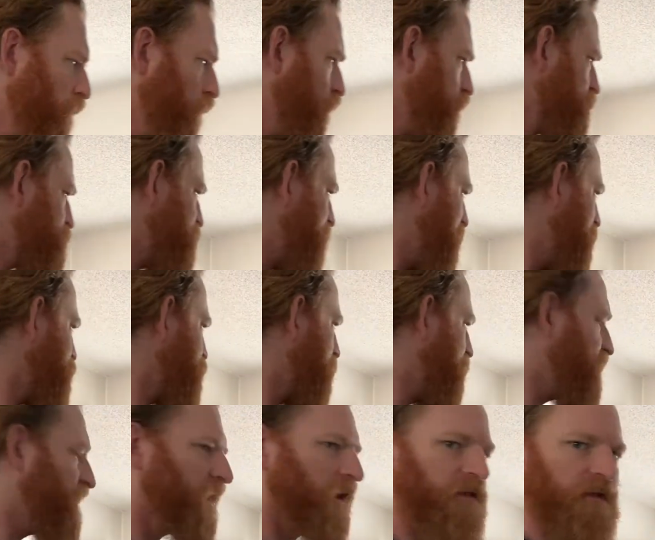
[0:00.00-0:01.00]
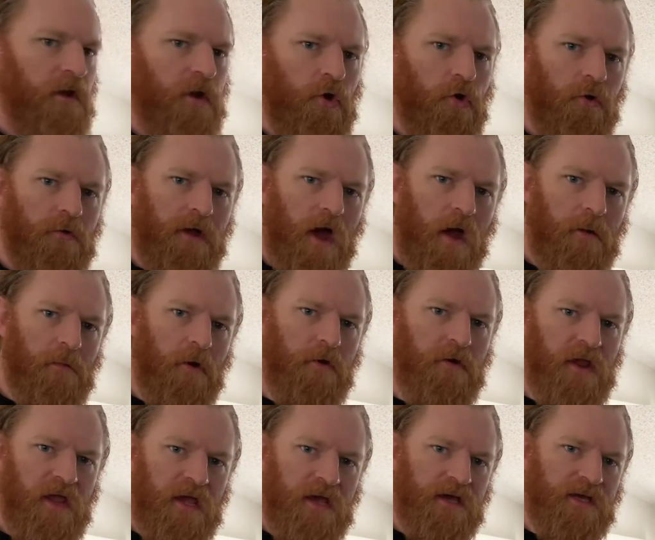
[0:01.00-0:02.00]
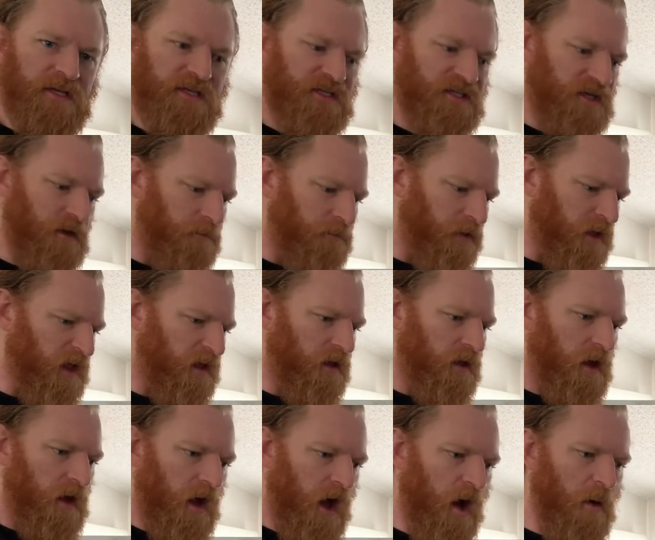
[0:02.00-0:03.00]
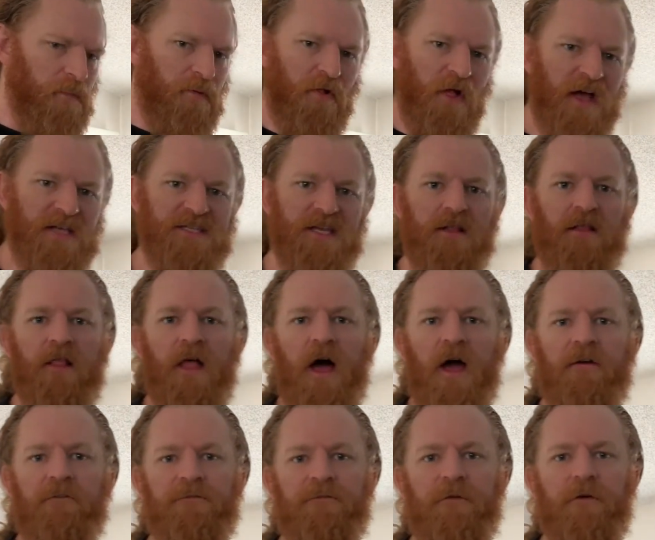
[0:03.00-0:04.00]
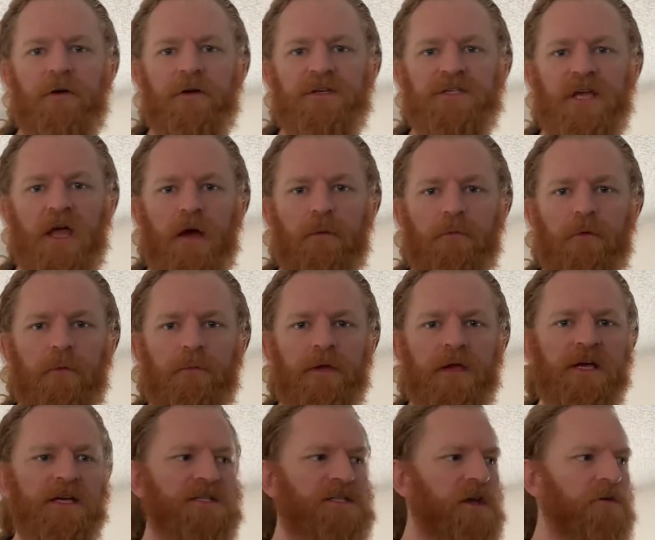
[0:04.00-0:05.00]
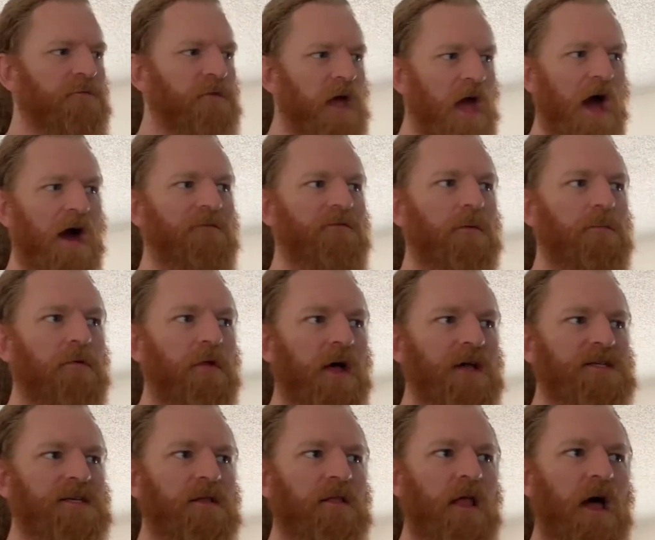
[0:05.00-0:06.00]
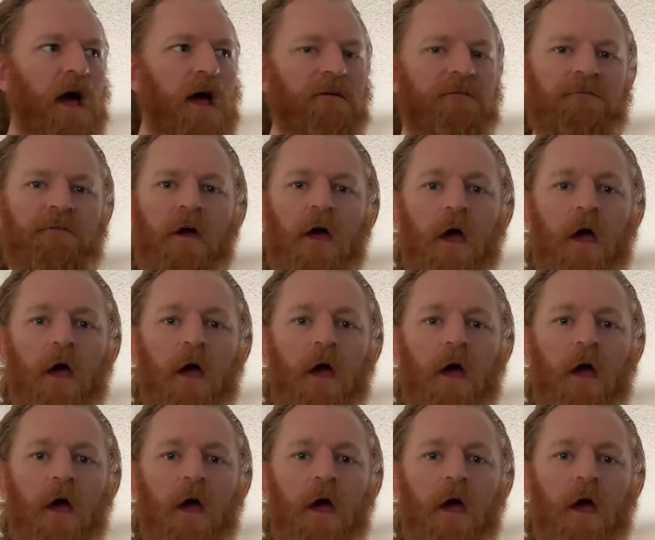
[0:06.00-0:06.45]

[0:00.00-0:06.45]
rules out the idea that eudaimonia is simply a pleasant life, for example. Because if we have a pleasant life,